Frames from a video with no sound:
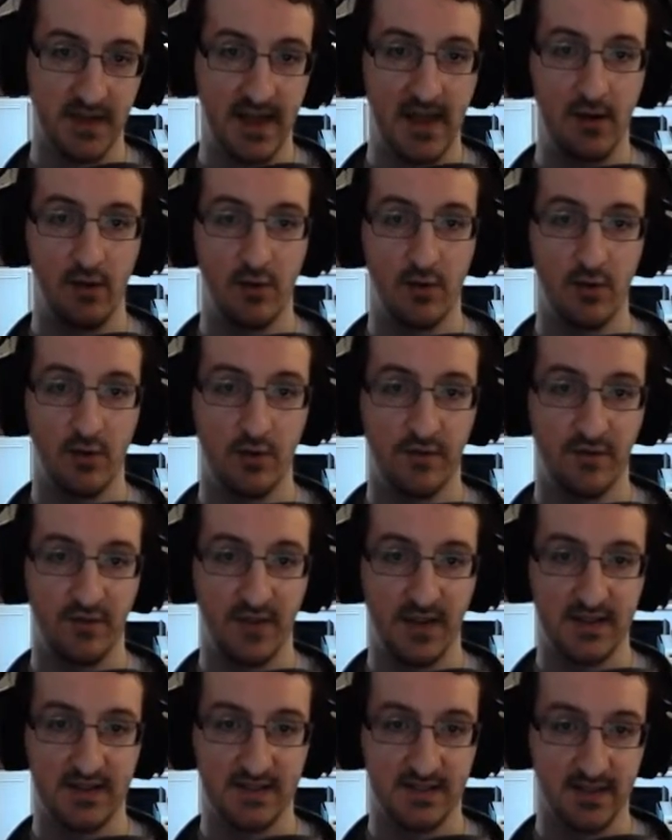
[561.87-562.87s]
area of
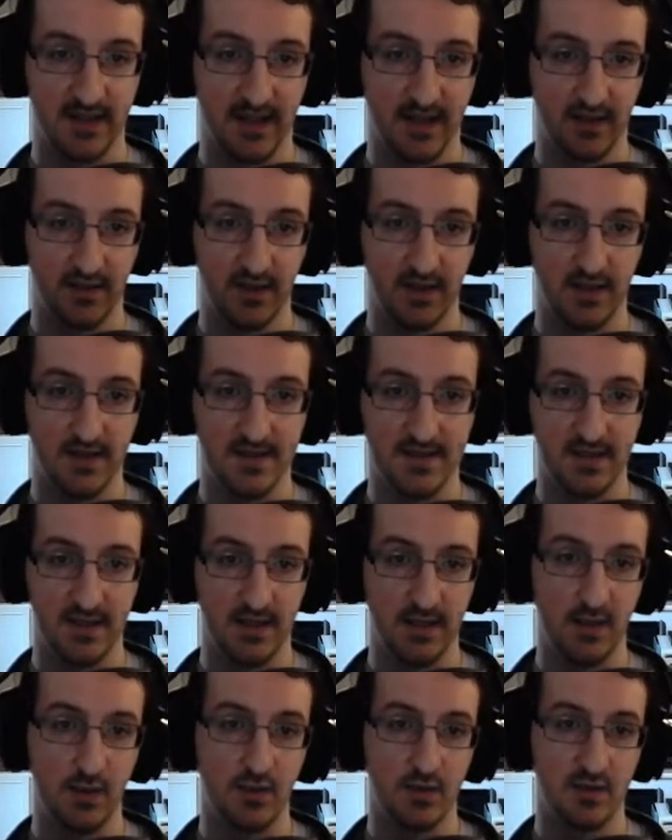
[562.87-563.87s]
effect attack that
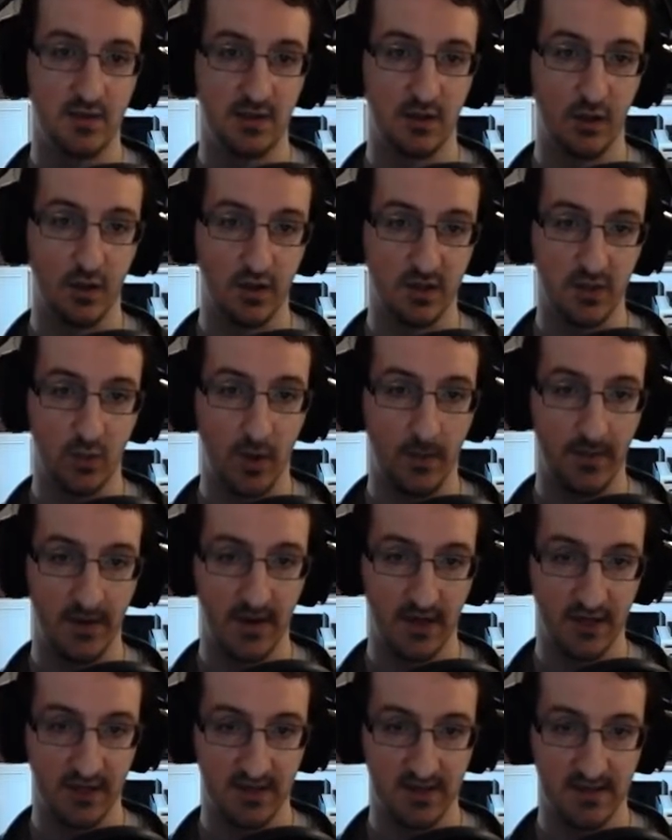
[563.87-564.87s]
continues as long as the weapon
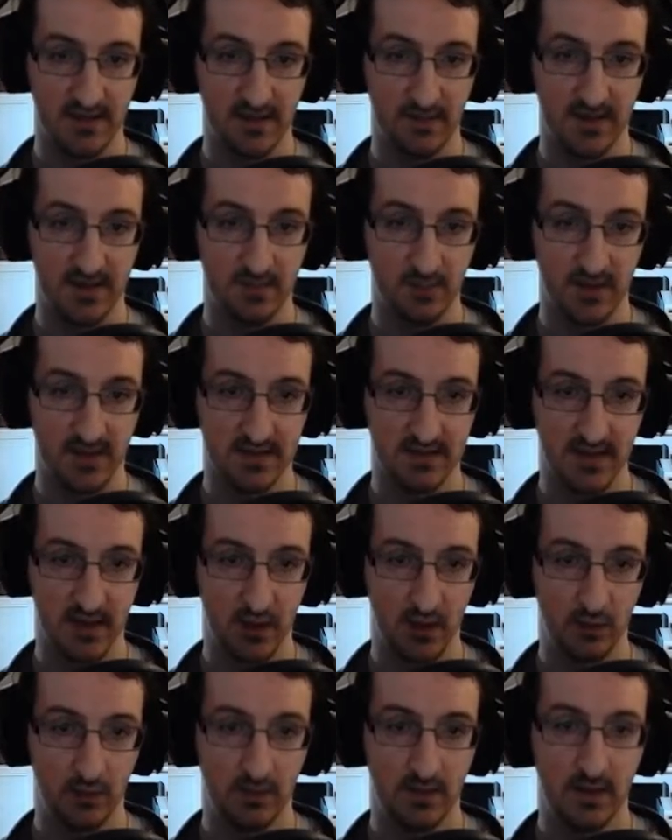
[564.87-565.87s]
action is pressed
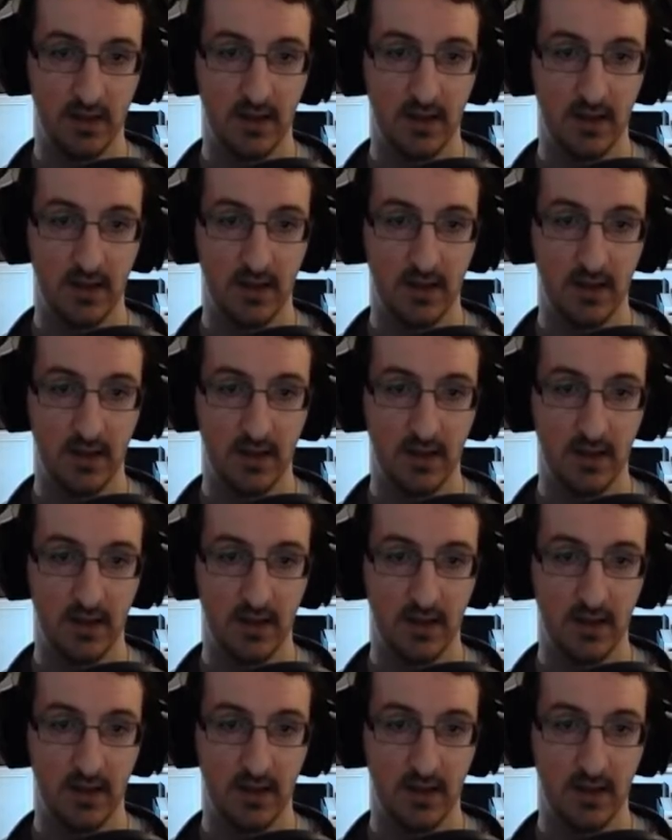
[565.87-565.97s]
down.